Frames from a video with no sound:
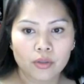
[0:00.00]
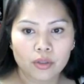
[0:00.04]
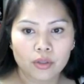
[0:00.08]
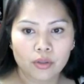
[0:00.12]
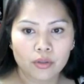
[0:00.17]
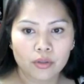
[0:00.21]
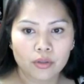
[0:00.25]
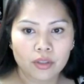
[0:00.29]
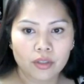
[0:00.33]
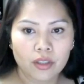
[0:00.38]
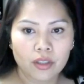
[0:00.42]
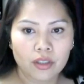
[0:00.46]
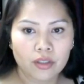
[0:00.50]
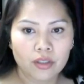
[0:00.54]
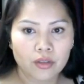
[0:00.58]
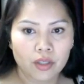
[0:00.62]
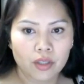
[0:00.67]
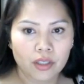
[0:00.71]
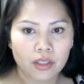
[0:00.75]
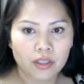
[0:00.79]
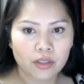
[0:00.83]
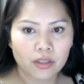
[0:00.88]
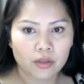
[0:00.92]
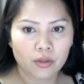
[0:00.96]
go to the
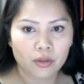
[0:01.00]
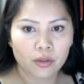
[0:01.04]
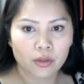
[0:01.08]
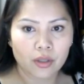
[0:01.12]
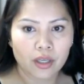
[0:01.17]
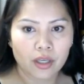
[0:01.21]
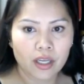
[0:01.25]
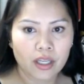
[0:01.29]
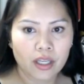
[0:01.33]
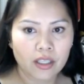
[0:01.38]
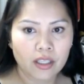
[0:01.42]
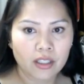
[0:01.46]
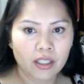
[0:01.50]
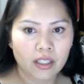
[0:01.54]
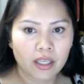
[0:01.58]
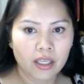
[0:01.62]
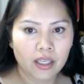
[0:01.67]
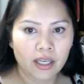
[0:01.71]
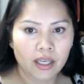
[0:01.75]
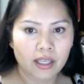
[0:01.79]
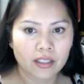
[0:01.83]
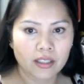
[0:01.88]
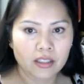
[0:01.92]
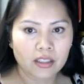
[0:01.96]
drugstore and
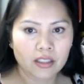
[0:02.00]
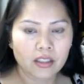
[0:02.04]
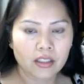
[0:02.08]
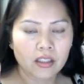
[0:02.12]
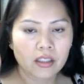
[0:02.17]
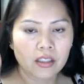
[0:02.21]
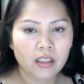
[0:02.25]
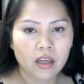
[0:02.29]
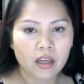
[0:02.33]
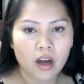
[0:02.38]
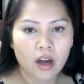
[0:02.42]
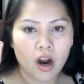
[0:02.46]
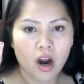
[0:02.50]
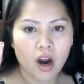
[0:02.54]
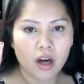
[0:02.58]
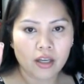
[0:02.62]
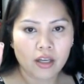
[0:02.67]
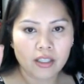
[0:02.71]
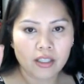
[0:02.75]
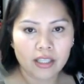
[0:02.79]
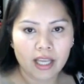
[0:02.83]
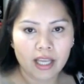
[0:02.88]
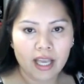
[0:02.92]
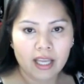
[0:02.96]
get Hard
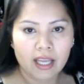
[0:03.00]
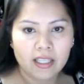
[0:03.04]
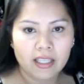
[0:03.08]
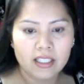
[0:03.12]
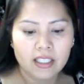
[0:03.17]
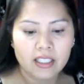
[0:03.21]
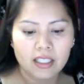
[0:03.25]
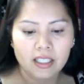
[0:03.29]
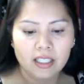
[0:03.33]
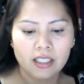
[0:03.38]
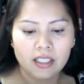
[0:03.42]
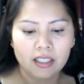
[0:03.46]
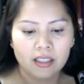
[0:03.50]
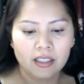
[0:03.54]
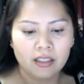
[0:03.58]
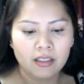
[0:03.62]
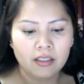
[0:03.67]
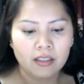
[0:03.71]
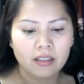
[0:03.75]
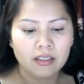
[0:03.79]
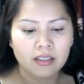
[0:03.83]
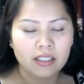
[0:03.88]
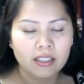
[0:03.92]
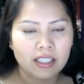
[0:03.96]
Candy in
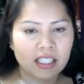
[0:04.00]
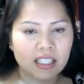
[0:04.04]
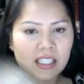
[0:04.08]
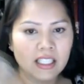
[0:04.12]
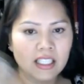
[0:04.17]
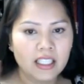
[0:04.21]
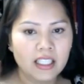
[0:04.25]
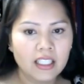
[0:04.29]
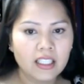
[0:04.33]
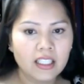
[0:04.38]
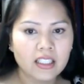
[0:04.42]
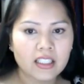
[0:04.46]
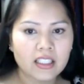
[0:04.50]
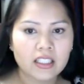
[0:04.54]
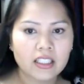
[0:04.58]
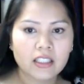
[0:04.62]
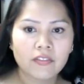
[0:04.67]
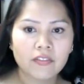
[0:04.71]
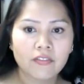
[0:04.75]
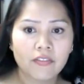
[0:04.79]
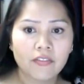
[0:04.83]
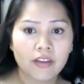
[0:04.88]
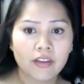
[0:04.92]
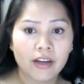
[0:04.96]
Tiki. It's
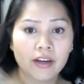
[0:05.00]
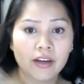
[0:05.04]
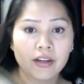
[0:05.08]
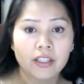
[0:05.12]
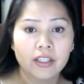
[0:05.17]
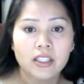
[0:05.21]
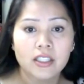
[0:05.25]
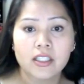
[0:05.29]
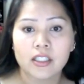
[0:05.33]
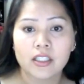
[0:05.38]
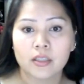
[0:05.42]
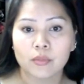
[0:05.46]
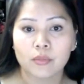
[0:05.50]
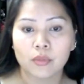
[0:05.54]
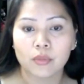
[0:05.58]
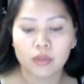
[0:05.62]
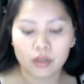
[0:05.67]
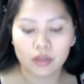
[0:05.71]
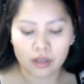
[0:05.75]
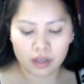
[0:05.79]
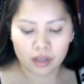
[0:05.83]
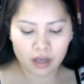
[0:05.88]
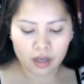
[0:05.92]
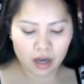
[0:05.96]
very
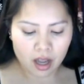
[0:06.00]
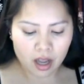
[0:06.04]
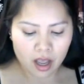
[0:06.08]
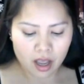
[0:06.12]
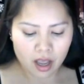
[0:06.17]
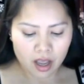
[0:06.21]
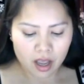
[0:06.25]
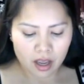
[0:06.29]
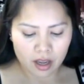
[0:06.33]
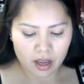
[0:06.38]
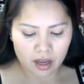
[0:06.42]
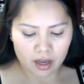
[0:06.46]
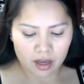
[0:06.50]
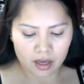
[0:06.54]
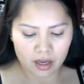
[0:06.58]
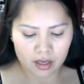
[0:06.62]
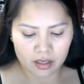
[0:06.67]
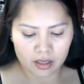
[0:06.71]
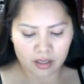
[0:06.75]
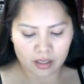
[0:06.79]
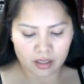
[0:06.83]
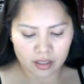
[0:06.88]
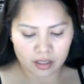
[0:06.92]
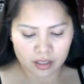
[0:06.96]
similar
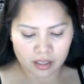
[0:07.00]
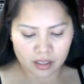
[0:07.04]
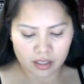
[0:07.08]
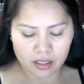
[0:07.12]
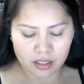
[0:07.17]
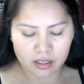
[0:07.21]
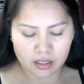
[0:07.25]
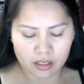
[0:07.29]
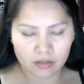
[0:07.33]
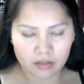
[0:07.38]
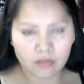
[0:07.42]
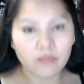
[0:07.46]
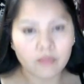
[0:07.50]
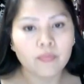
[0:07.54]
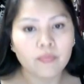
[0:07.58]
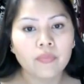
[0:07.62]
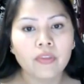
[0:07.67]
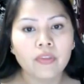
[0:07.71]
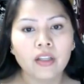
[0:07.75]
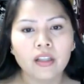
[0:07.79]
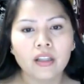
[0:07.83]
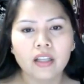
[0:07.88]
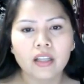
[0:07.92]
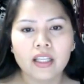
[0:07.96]
and it's
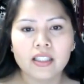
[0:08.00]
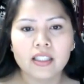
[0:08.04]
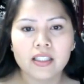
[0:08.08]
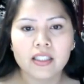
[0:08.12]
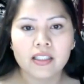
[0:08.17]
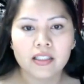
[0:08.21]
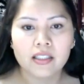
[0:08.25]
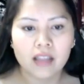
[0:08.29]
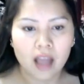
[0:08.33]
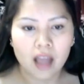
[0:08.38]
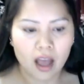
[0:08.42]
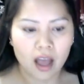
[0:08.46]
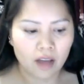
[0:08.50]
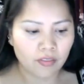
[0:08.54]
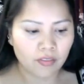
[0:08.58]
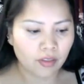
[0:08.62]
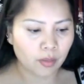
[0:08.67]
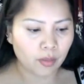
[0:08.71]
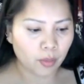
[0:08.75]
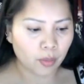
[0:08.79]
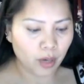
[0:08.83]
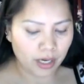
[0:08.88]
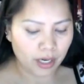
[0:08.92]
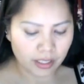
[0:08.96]
less than half the
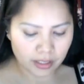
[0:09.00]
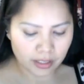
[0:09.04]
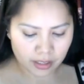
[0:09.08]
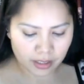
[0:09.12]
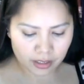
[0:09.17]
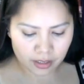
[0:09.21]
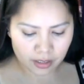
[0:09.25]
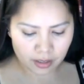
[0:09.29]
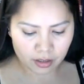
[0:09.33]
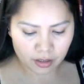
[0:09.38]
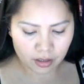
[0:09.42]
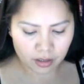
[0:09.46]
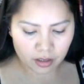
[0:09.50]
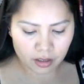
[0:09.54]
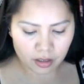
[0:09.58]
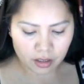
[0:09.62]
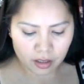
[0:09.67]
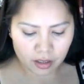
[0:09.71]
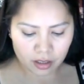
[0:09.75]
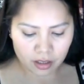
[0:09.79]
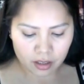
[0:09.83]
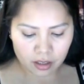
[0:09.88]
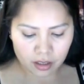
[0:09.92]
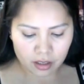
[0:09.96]
price.
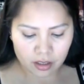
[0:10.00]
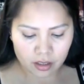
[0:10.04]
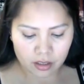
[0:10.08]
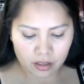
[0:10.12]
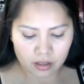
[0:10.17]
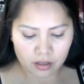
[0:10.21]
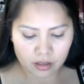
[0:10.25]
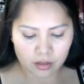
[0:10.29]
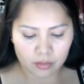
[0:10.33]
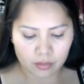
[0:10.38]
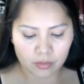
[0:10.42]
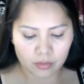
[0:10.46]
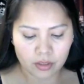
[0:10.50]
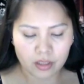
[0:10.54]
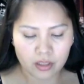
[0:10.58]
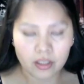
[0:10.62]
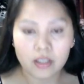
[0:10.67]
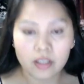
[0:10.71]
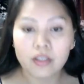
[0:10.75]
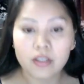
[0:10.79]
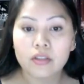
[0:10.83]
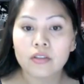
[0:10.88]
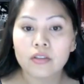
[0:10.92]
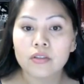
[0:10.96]
So I'm going to
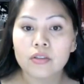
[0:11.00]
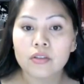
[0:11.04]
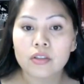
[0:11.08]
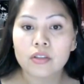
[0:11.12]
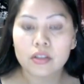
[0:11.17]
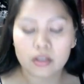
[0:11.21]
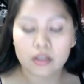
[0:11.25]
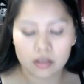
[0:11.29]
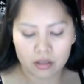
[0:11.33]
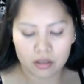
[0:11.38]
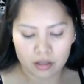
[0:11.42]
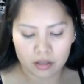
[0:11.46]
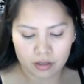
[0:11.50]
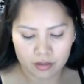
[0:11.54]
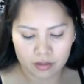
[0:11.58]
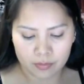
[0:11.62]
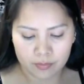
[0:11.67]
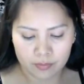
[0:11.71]
use Hard